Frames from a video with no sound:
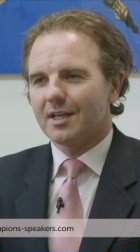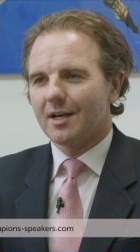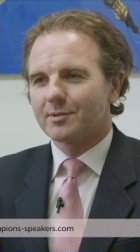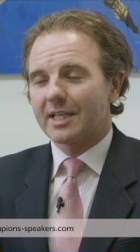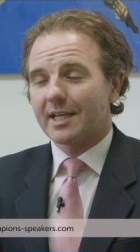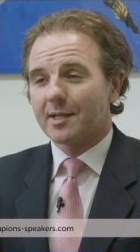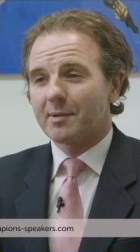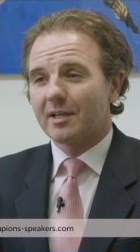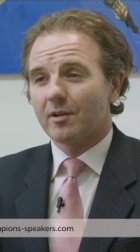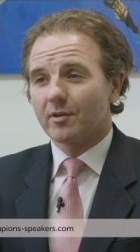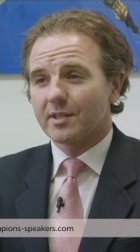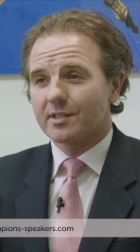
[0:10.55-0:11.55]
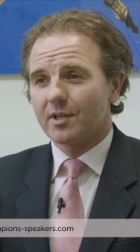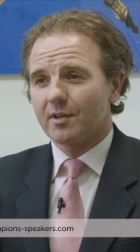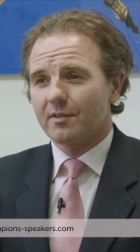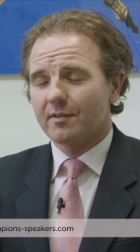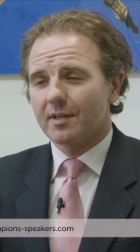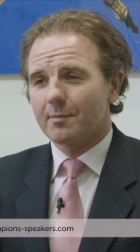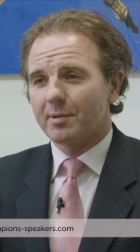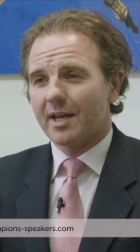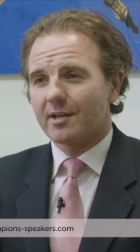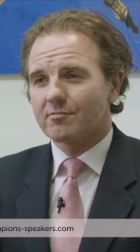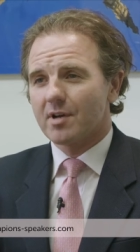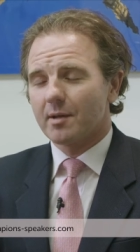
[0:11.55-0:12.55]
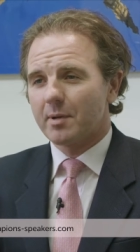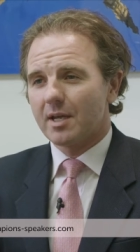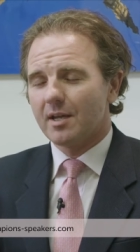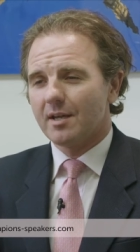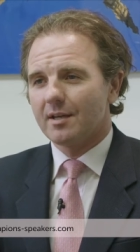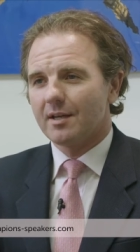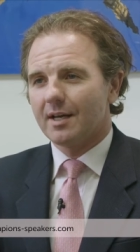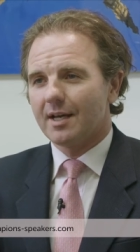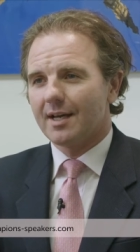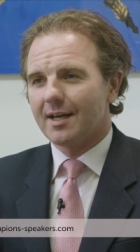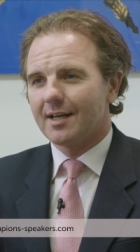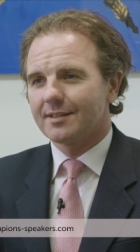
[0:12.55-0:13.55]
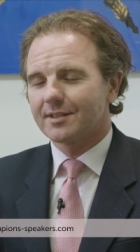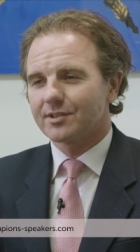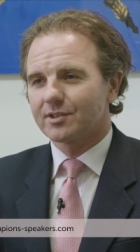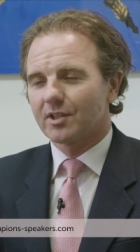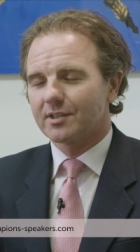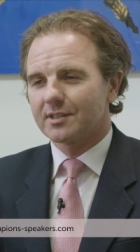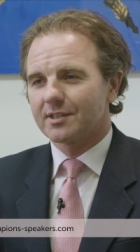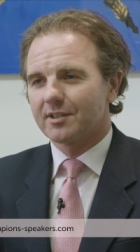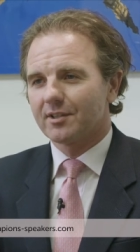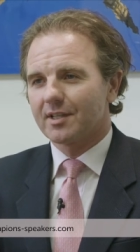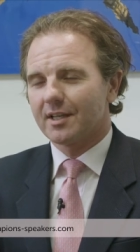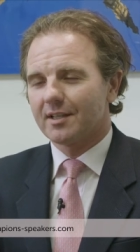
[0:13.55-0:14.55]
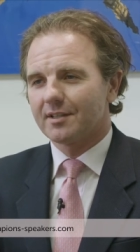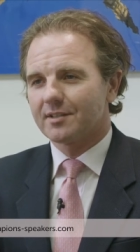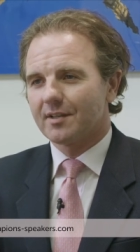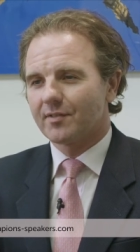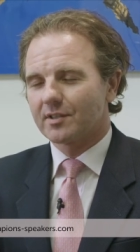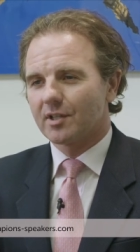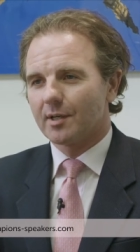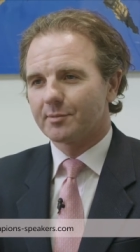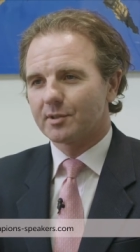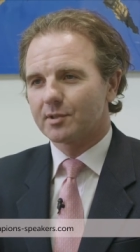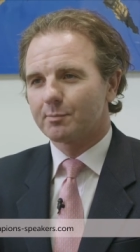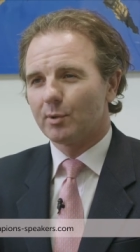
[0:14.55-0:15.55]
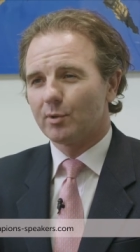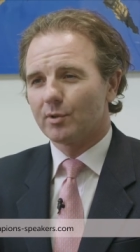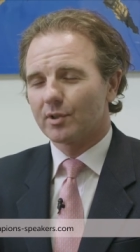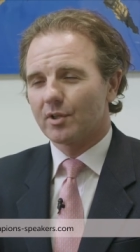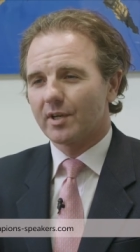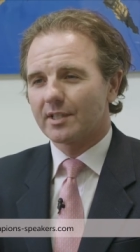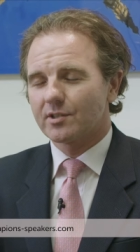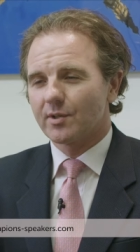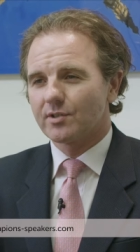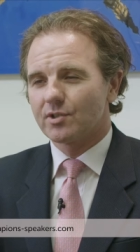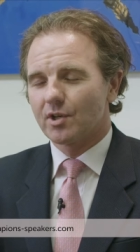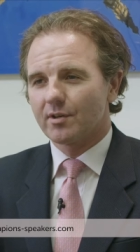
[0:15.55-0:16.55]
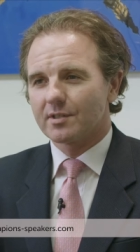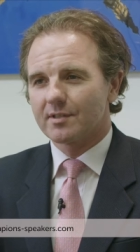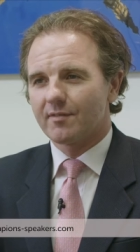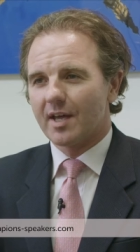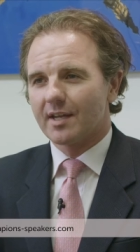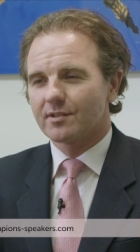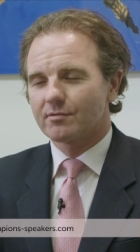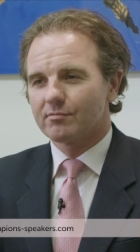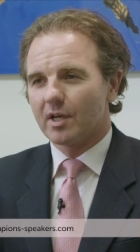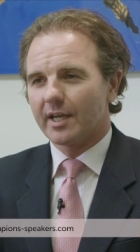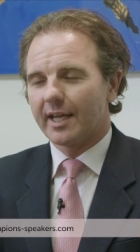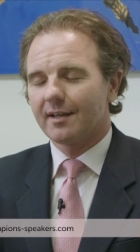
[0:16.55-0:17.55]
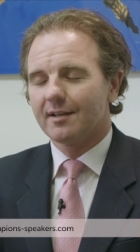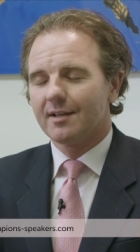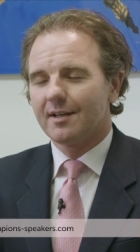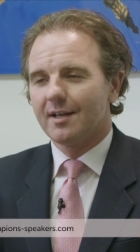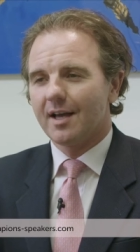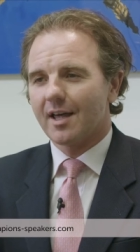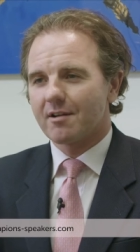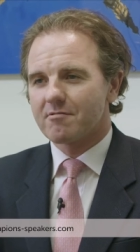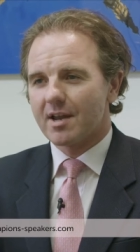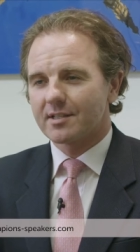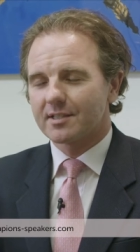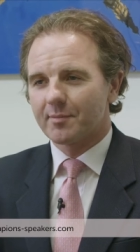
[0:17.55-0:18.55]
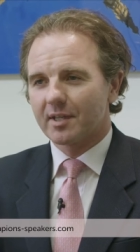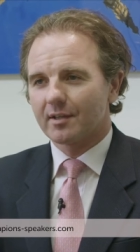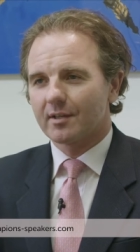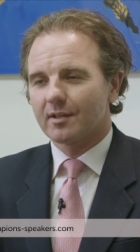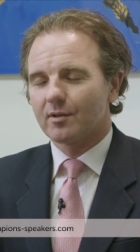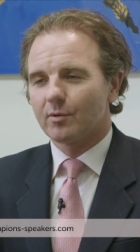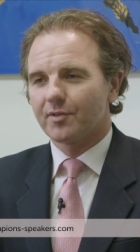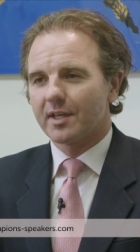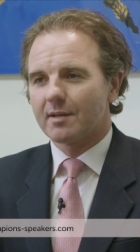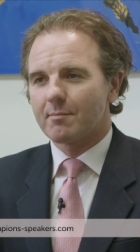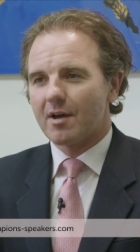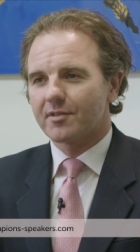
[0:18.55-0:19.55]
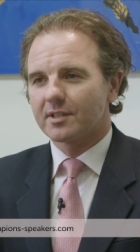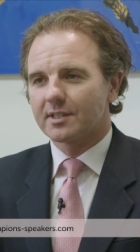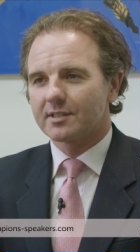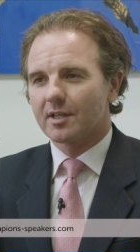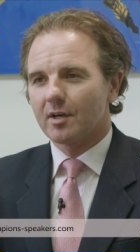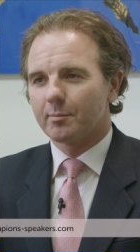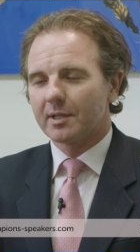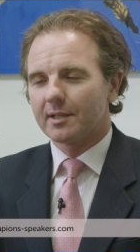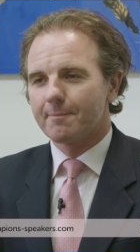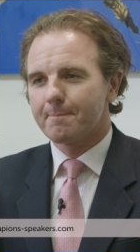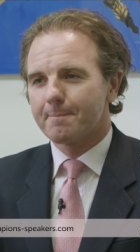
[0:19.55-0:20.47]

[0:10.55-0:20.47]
uh, I was getting a bit long in the tooth at playing rugby and started to look at different types of sport, got into endurance events, running, and I ran something called the Marathon des Sables,